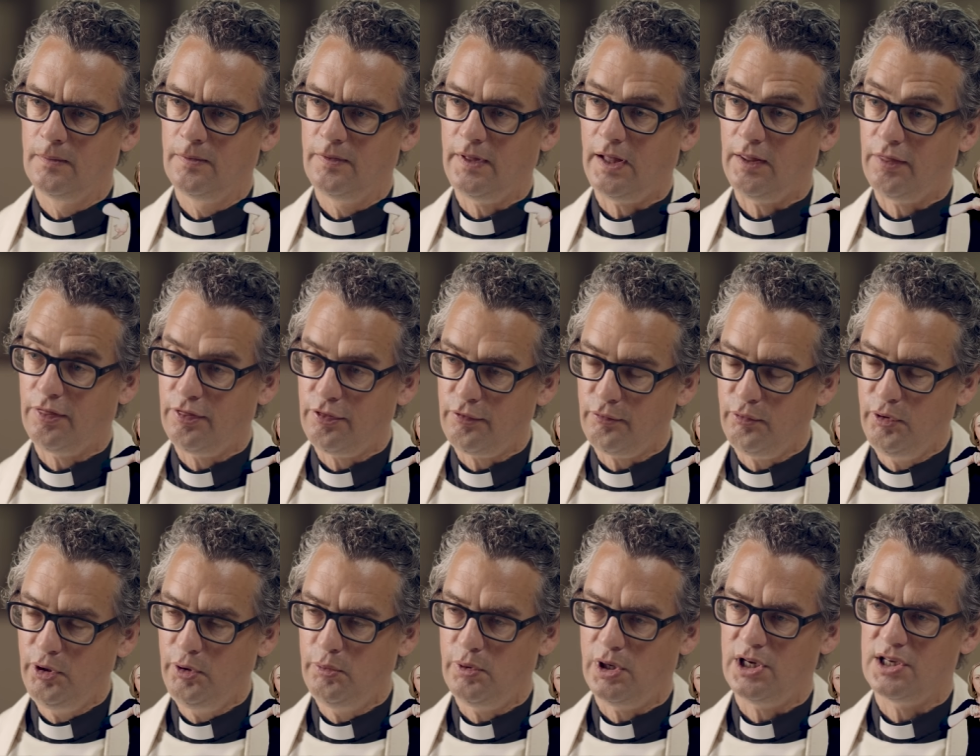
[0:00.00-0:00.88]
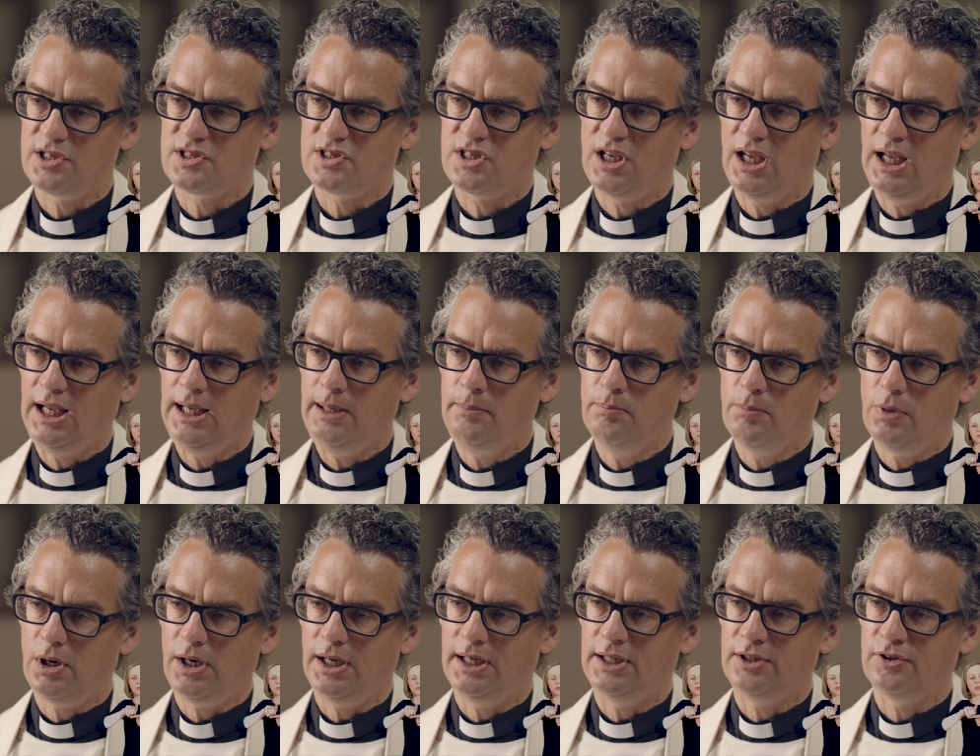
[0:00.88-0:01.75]
that through us he
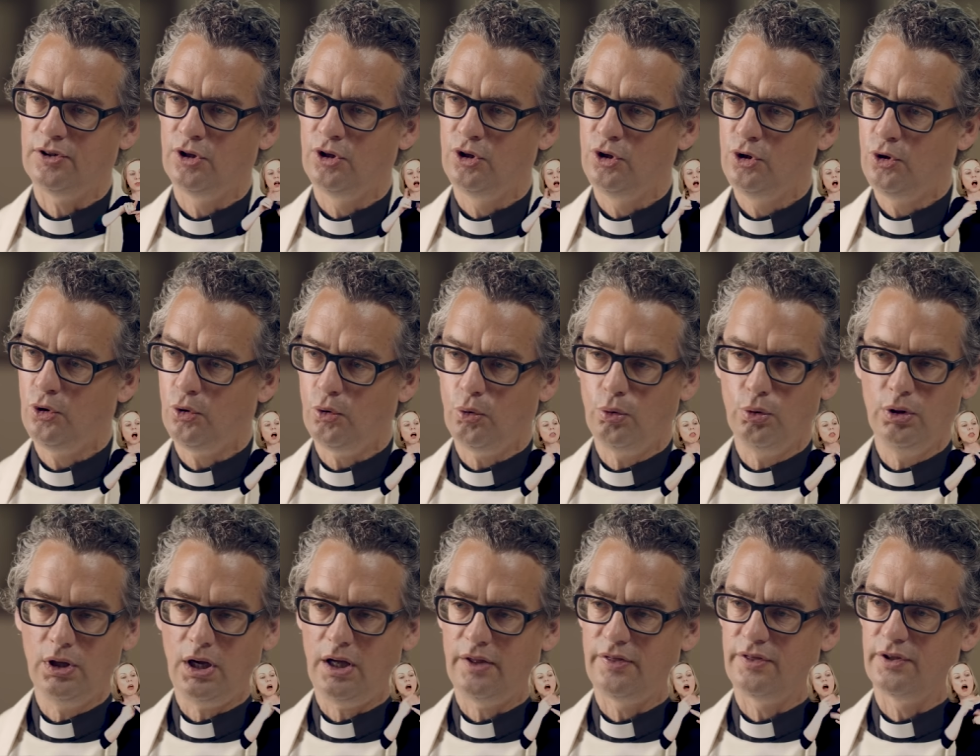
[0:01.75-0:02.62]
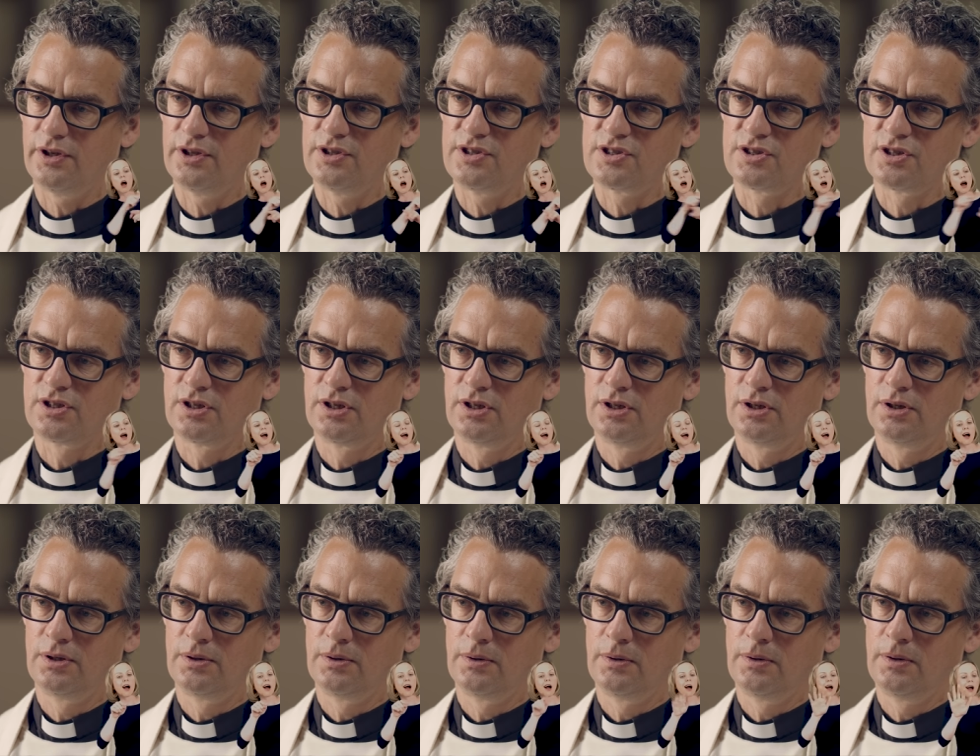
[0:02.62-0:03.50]
might call others
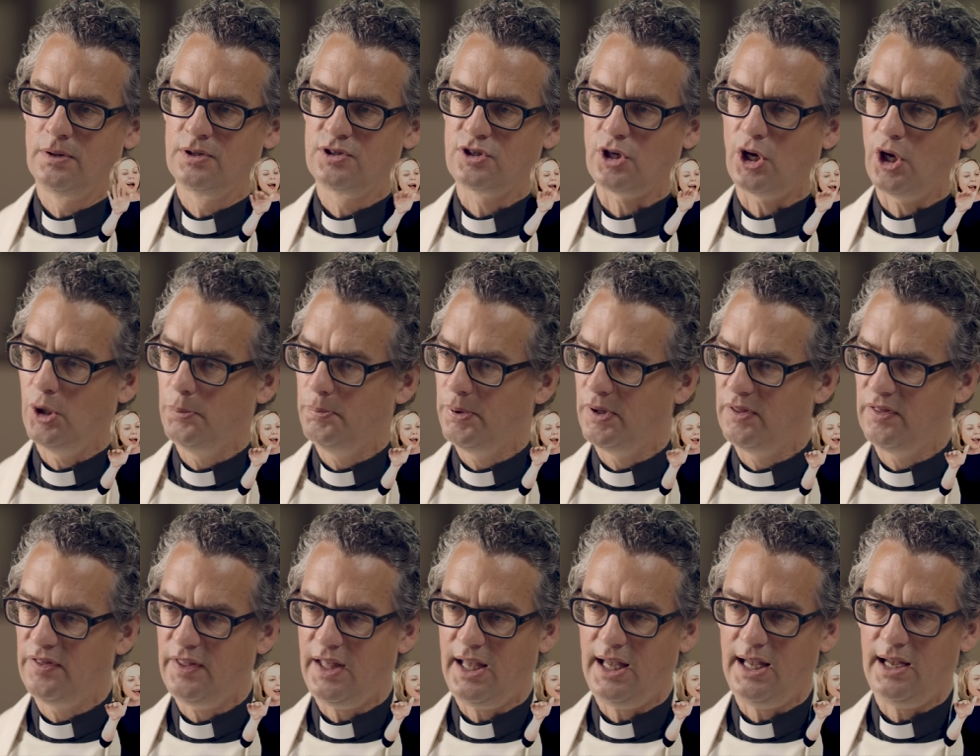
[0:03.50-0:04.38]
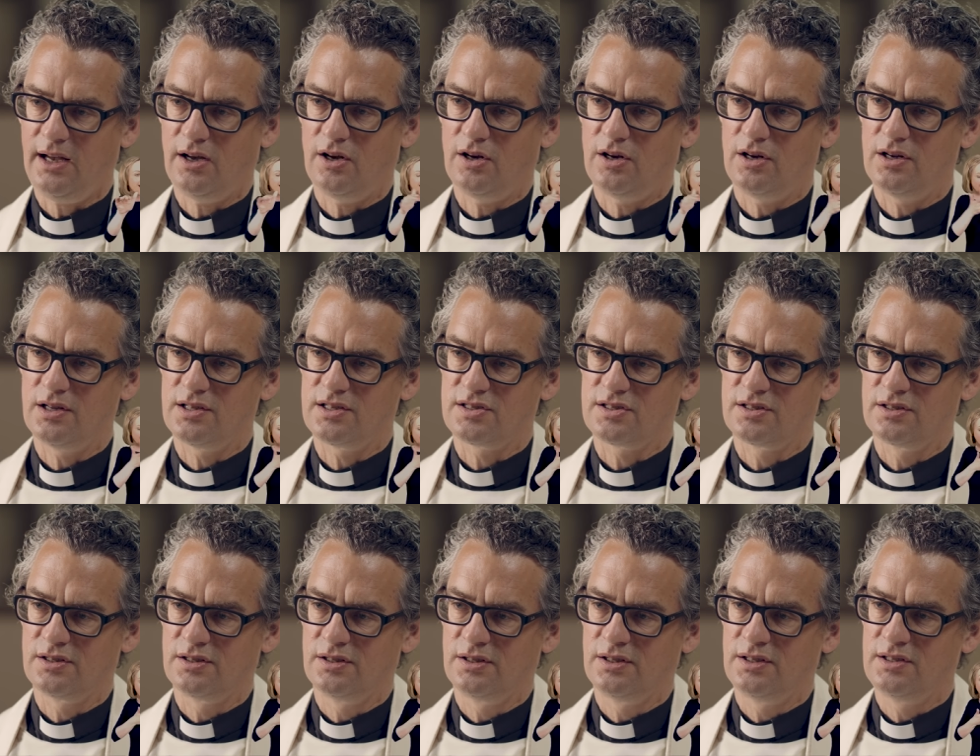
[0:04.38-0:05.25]
to open their hearts,
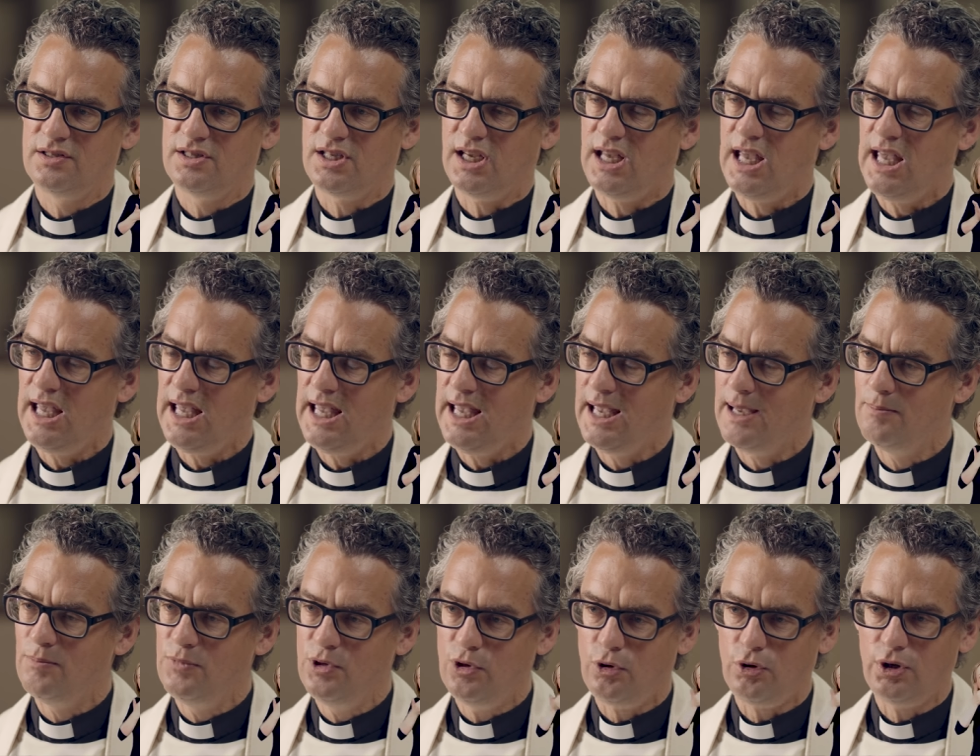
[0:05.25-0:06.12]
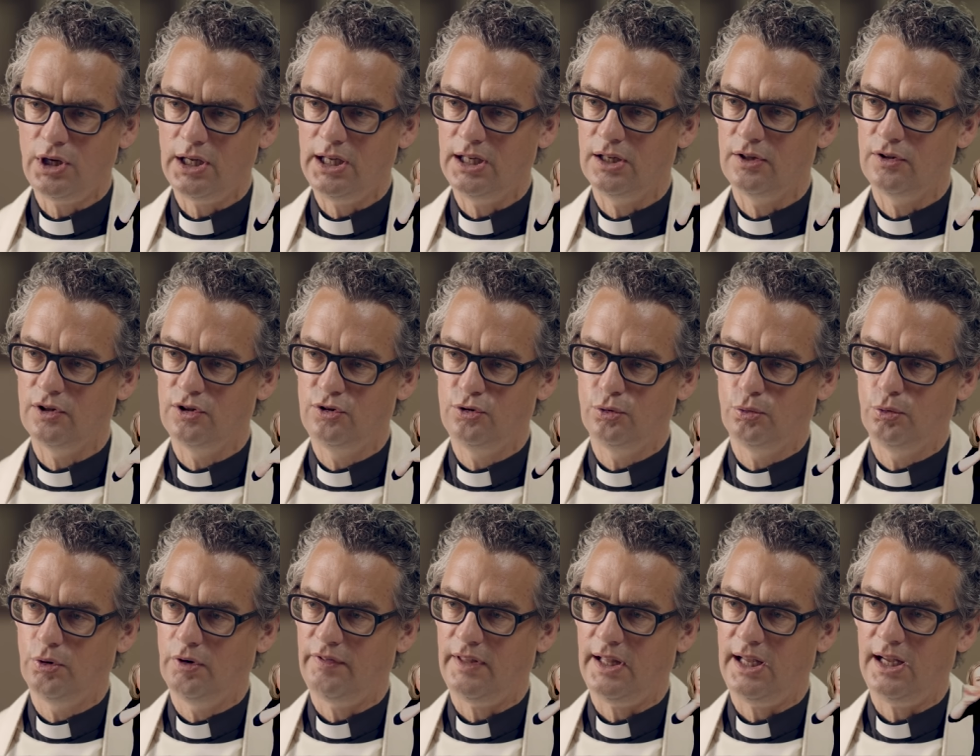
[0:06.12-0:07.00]
to hear him knocking at the
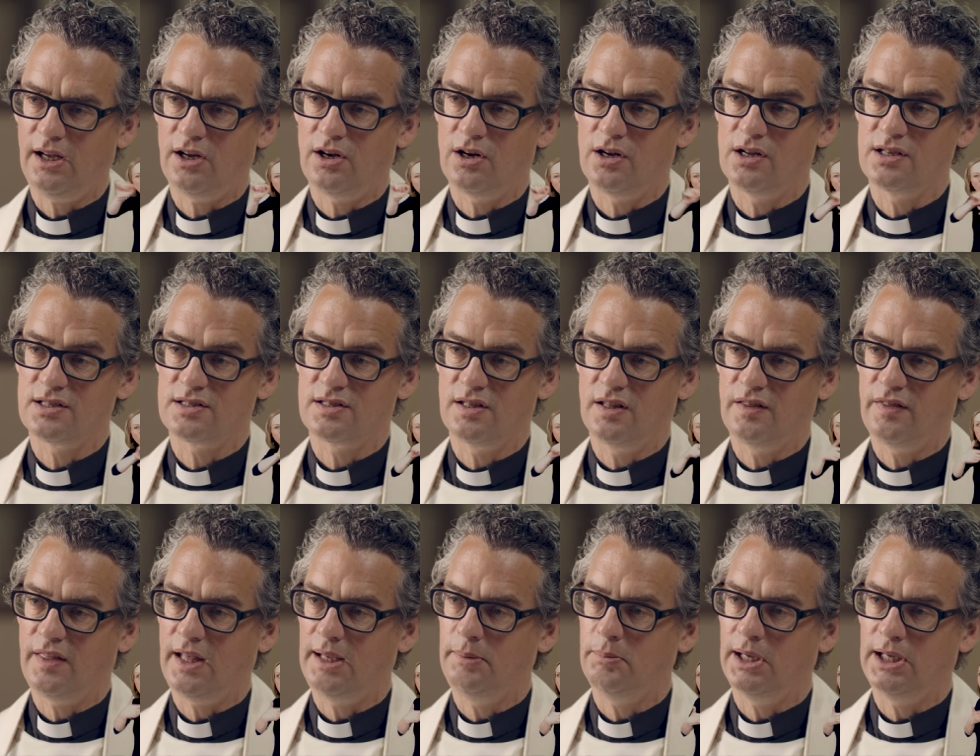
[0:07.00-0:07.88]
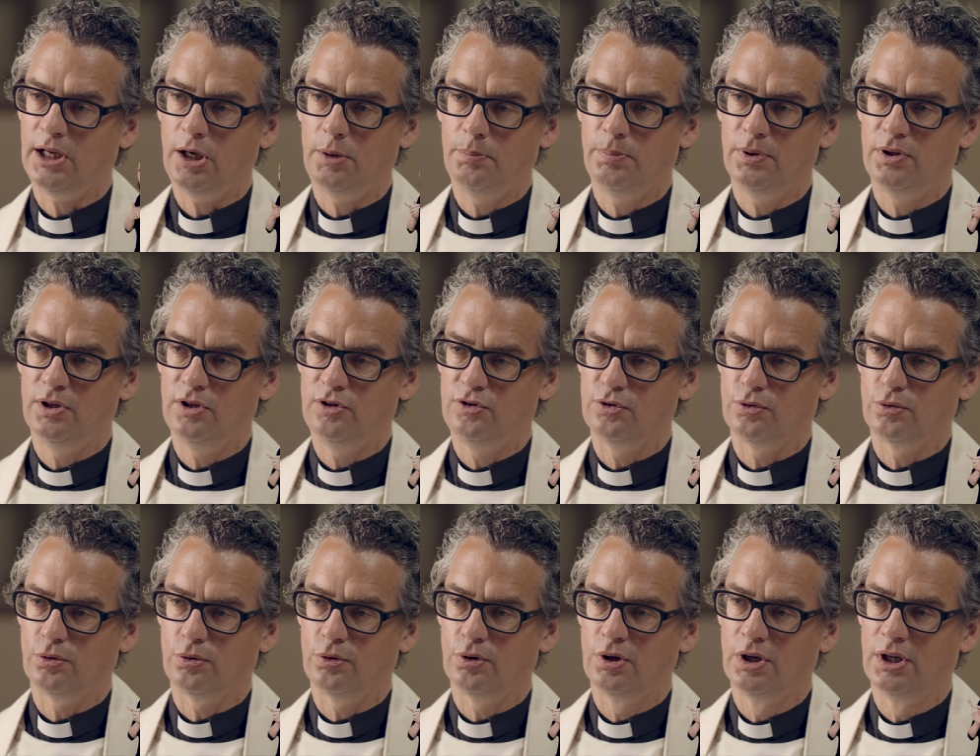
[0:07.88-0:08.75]
door of their hearts, that they may open the
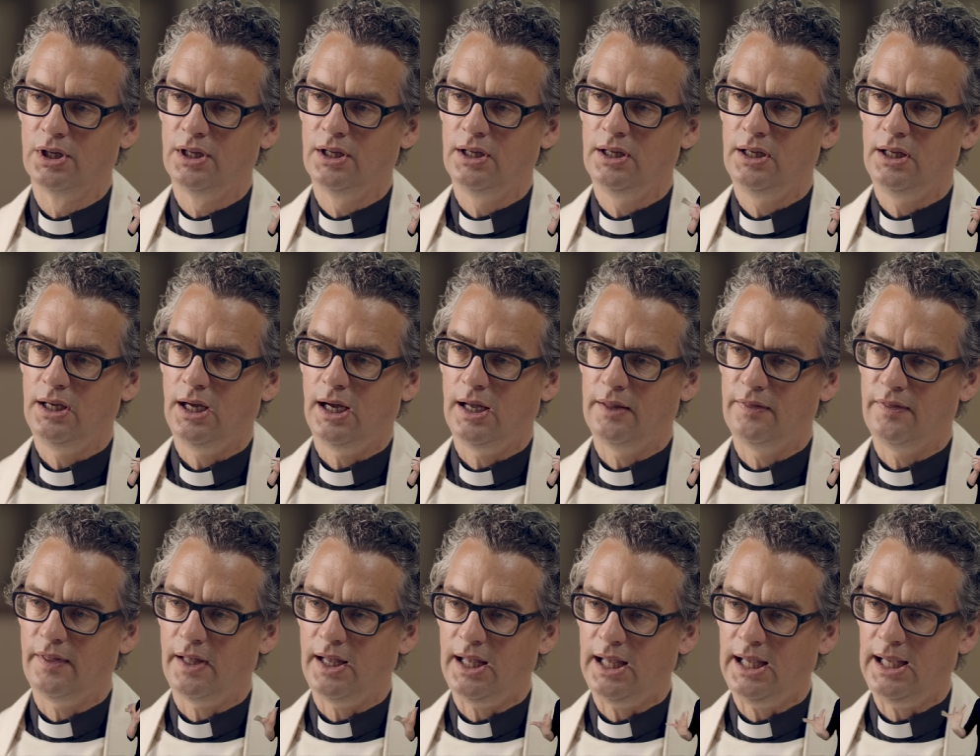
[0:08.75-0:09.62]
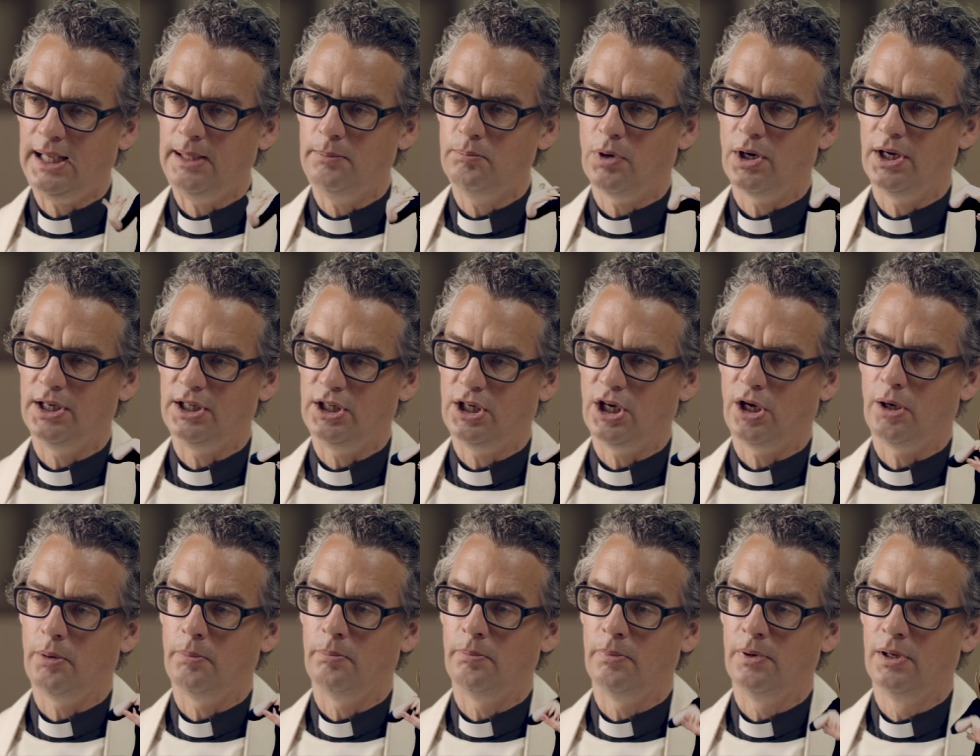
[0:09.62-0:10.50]
door and that he might
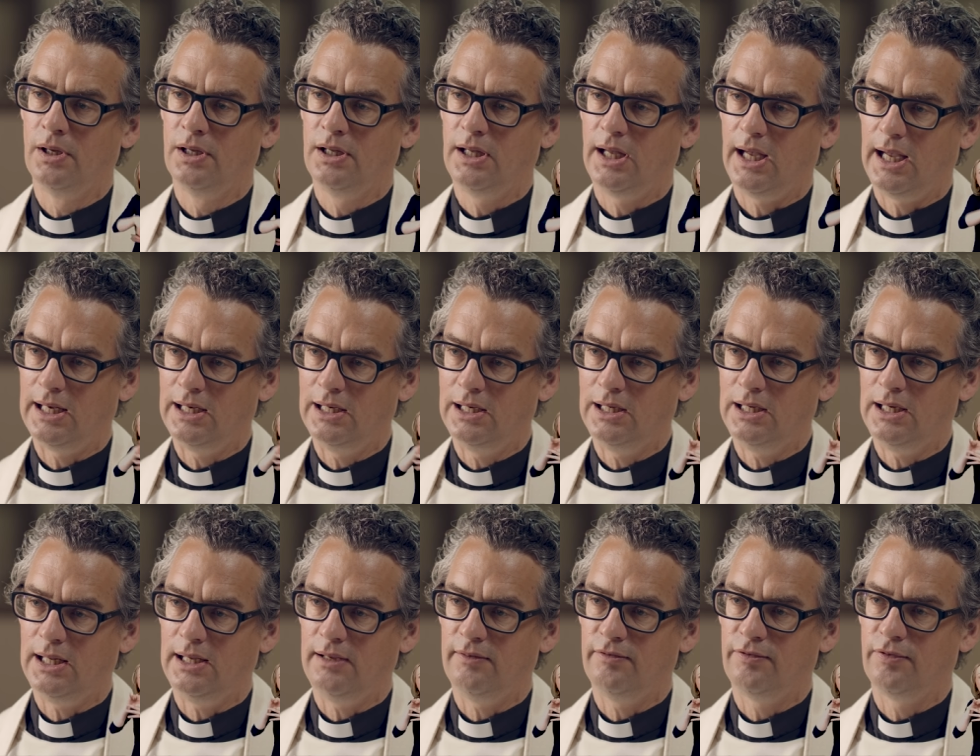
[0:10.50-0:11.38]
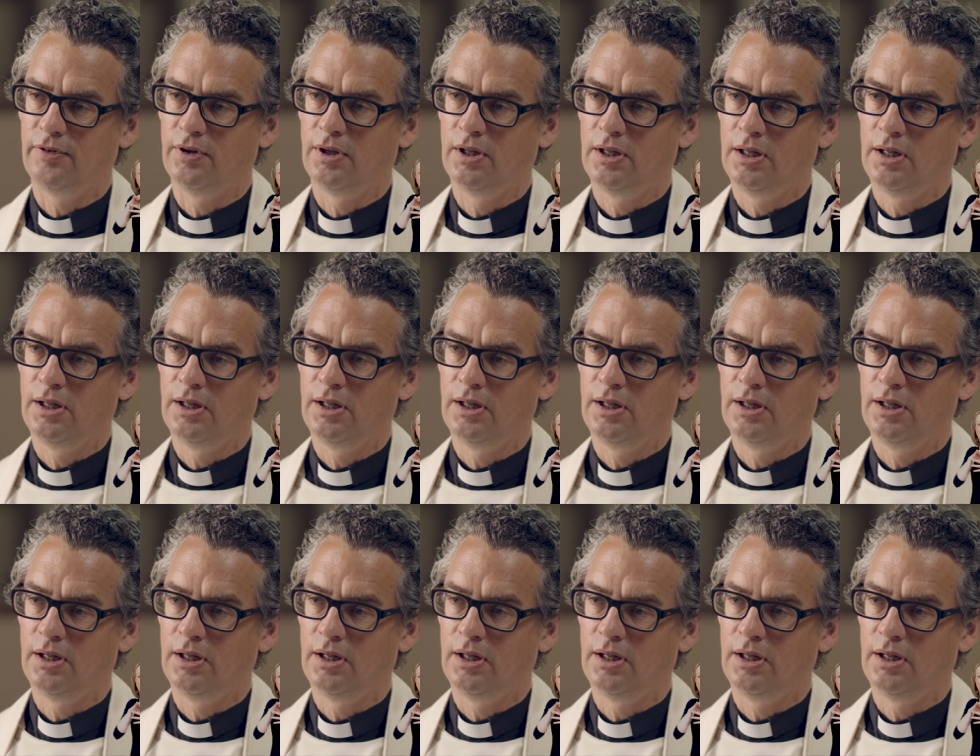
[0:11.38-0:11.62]
come and live,